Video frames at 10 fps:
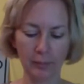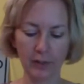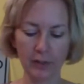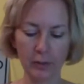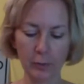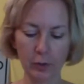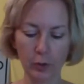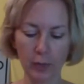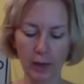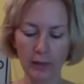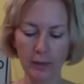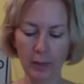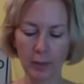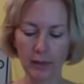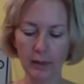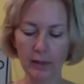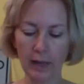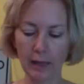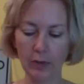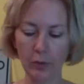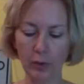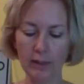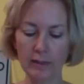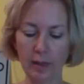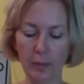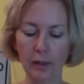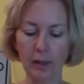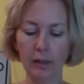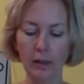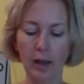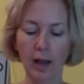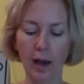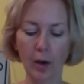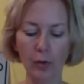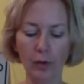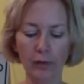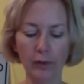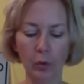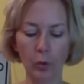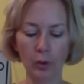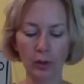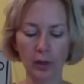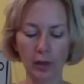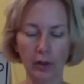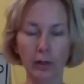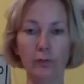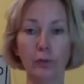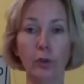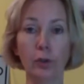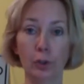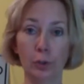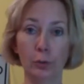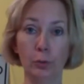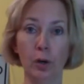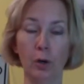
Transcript: this is when you might spend a day doing something out of the ordinary for you.